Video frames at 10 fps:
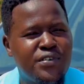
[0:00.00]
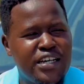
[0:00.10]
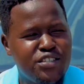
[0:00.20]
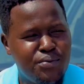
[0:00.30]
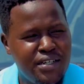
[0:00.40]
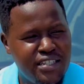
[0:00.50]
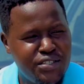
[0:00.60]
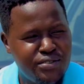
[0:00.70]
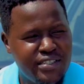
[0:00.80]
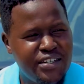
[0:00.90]

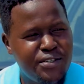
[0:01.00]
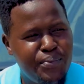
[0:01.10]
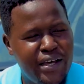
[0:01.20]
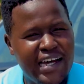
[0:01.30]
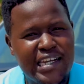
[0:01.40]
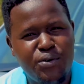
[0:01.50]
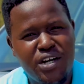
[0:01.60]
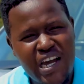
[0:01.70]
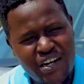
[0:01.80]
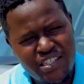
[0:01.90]
customizations and repair at our
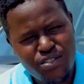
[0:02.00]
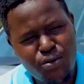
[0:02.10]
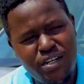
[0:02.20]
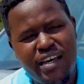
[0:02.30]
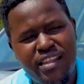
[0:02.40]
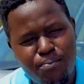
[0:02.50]
garage on Northern